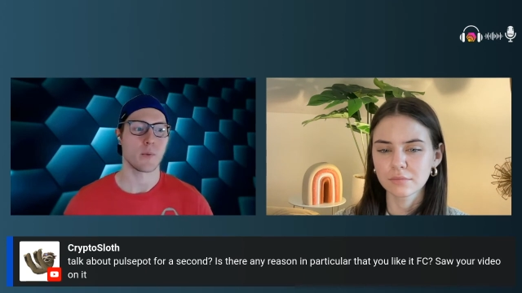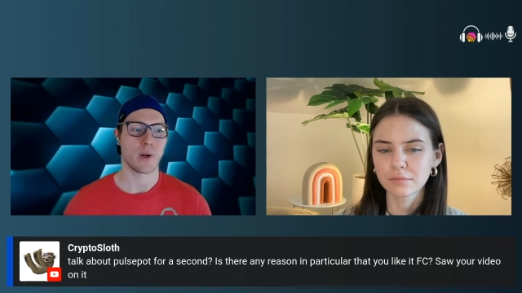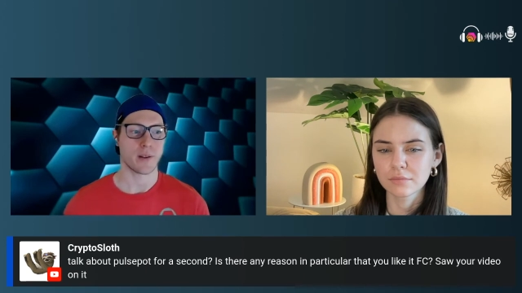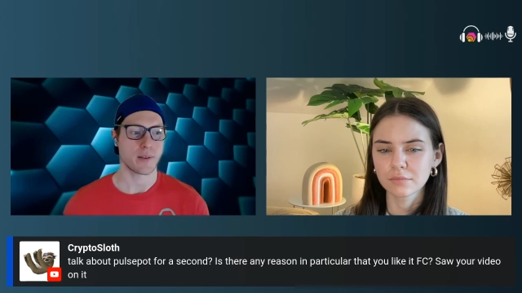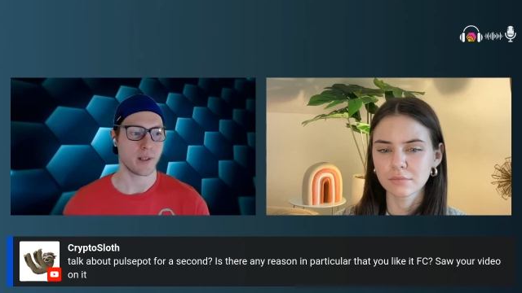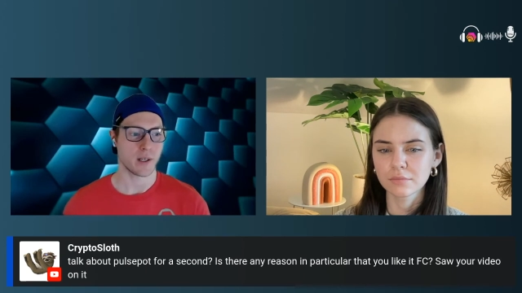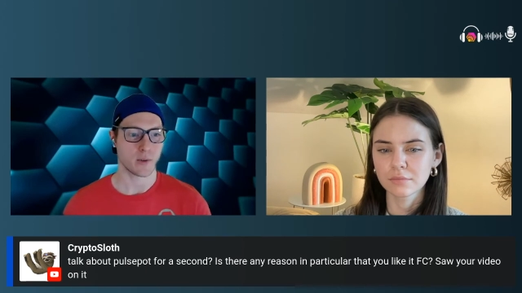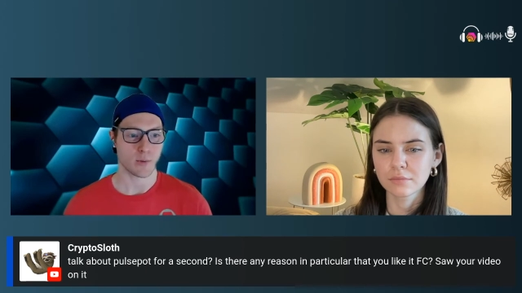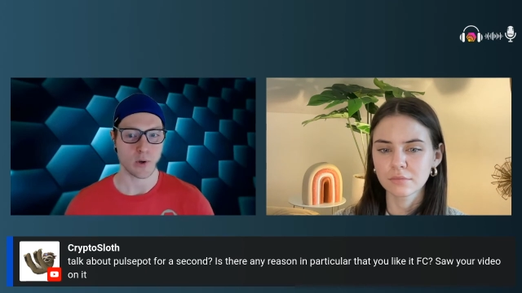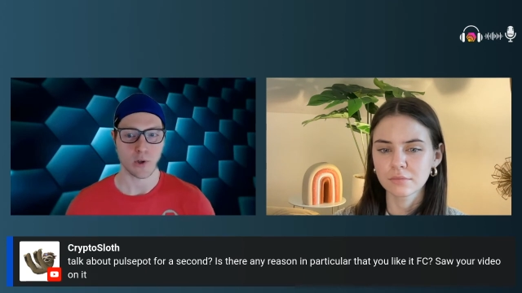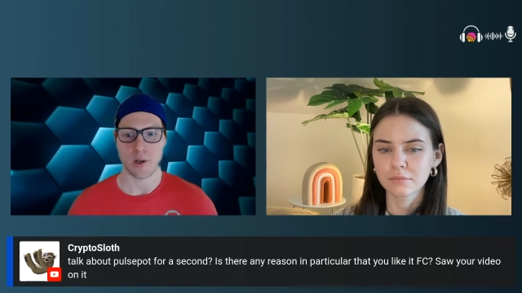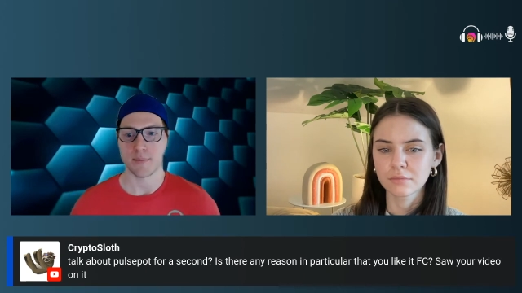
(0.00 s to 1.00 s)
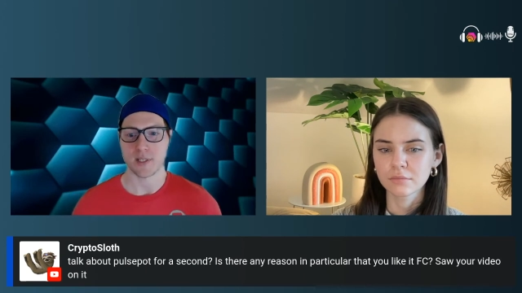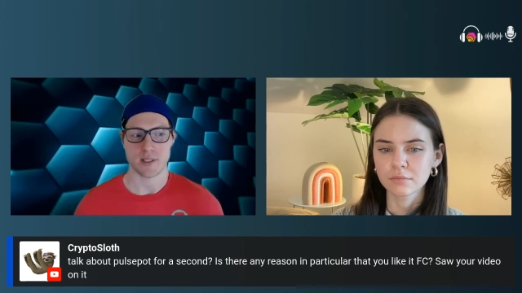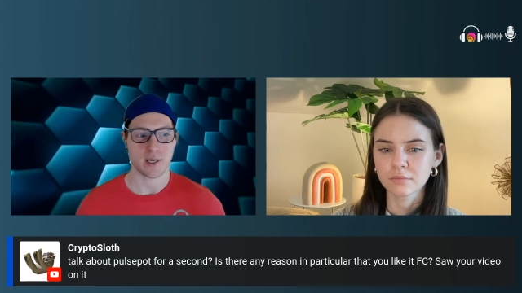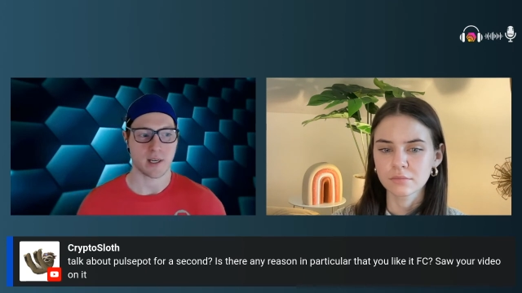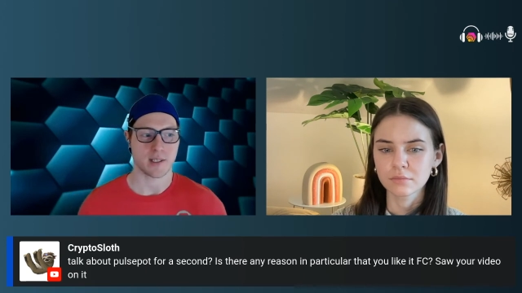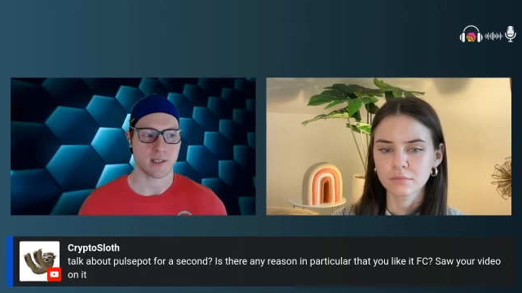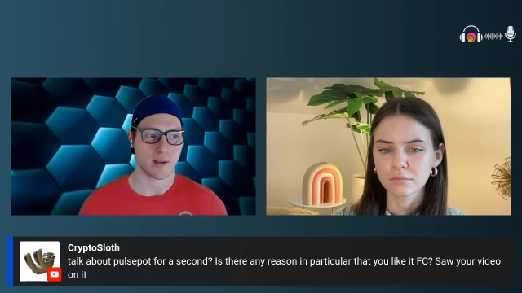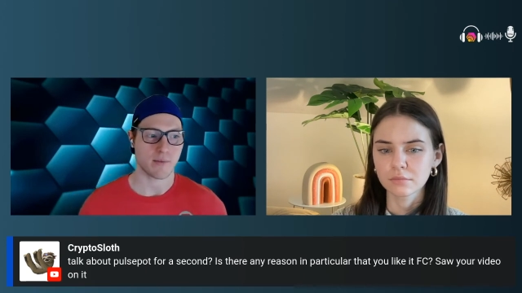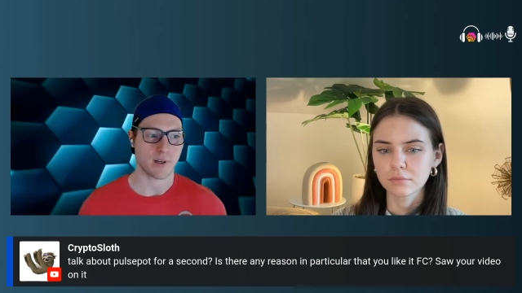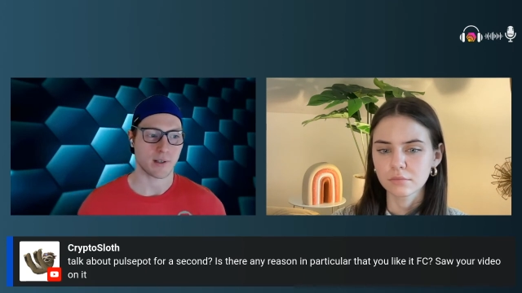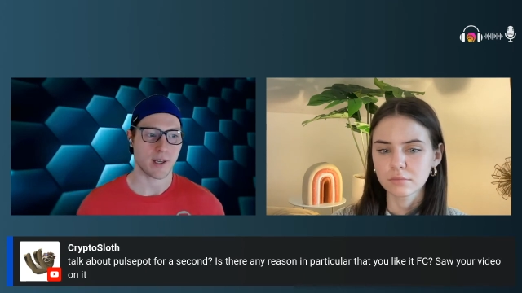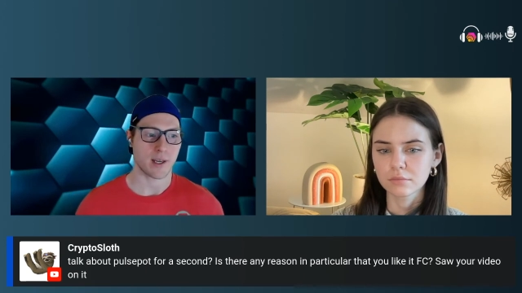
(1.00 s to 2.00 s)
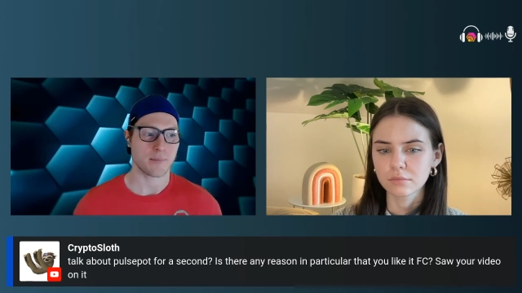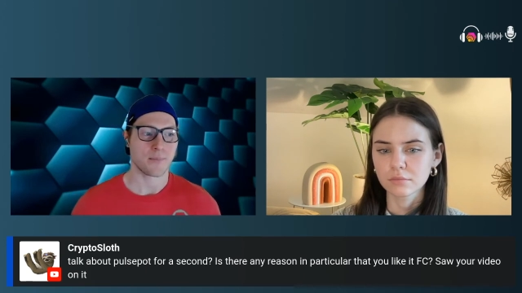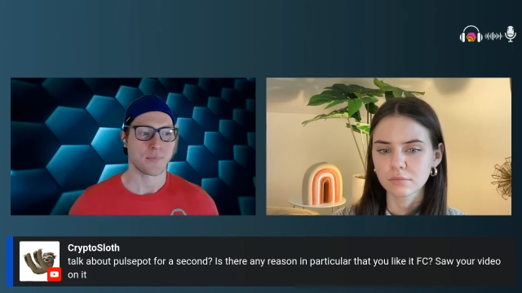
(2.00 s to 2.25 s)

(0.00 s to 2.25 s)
Speaker 1: with rollups and stuff like that.